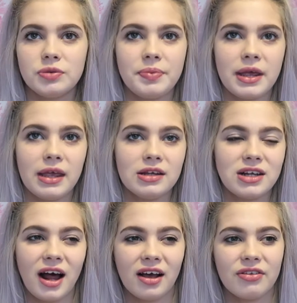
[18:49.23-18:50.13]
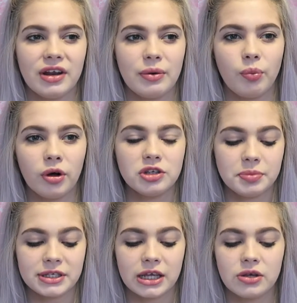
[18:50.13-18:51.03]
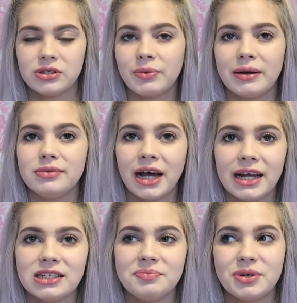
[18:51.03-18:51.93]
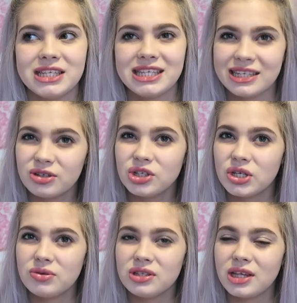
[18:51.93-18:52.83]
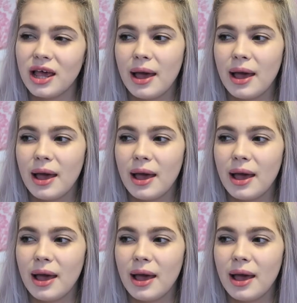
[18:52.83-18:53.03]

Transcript: to be darker than it was because I use it when I'm tanned, but it still suits